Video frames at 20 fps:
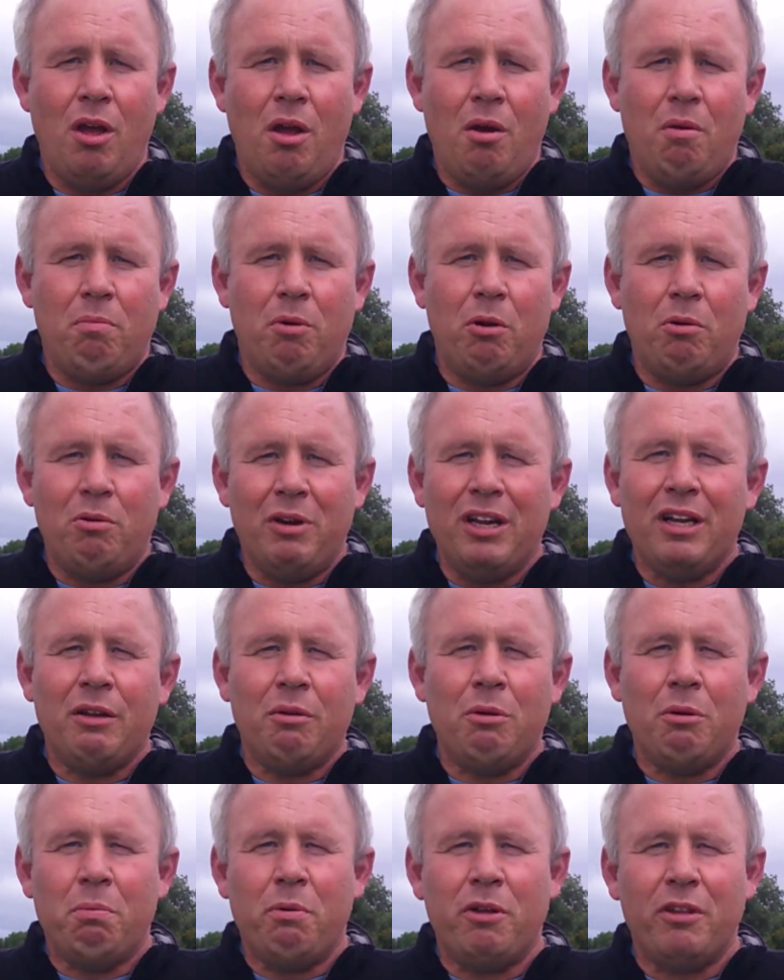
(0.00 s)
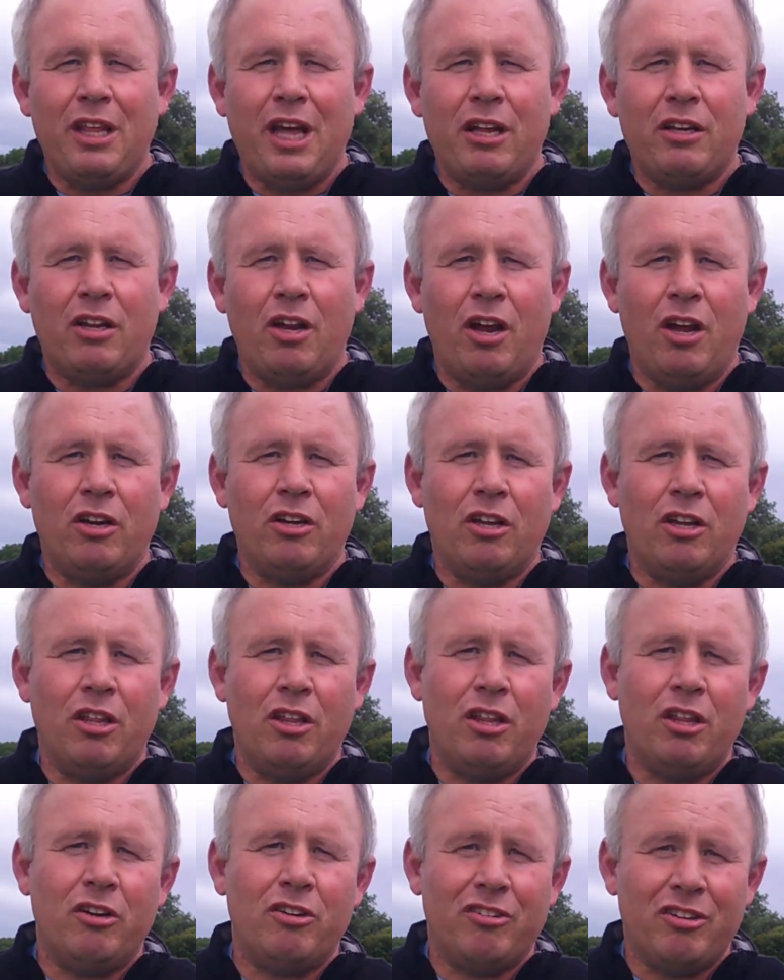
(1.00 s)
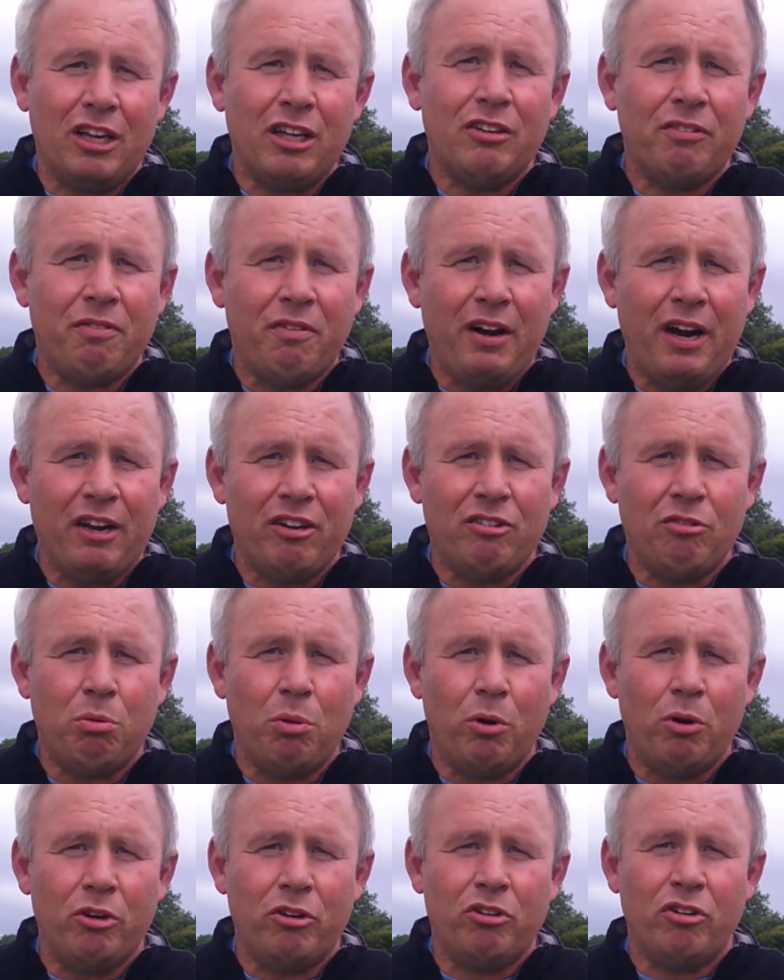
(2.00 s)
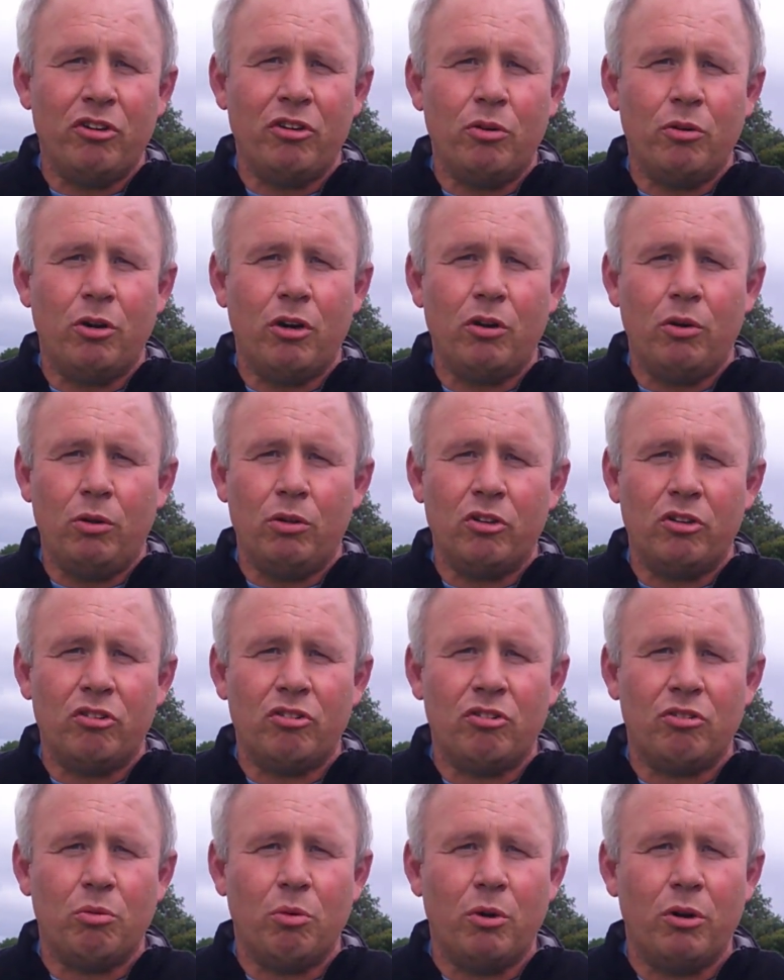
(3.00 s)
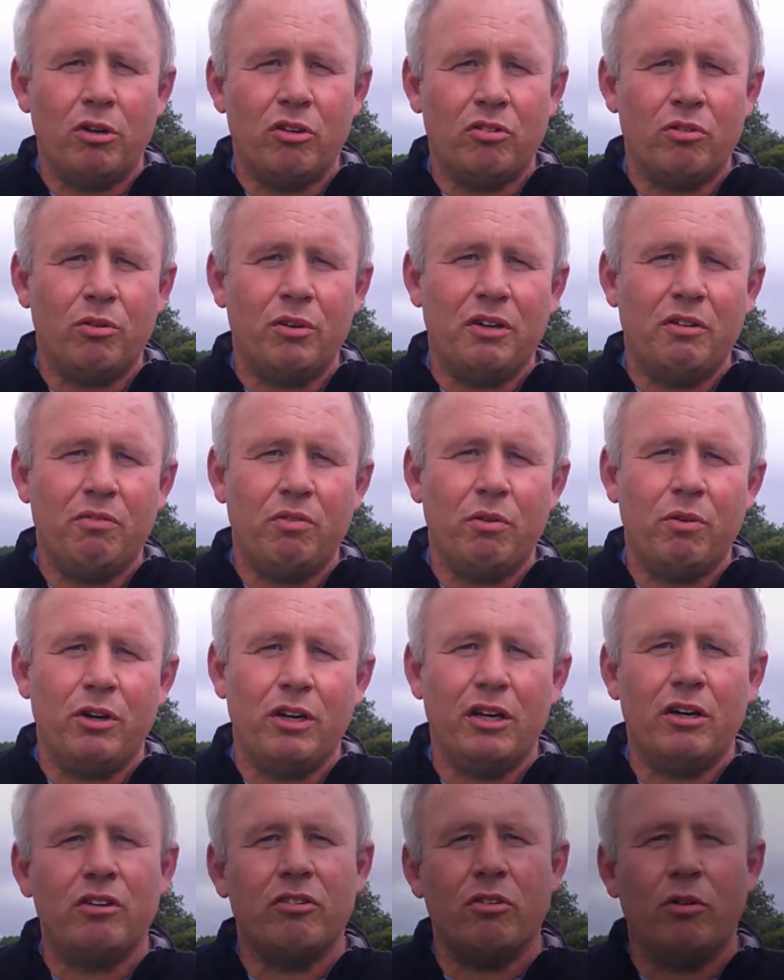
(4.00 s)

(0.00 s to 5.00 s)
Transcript: but really we put that down to they're still fresh swards. You know, our oldest sward is only 4 years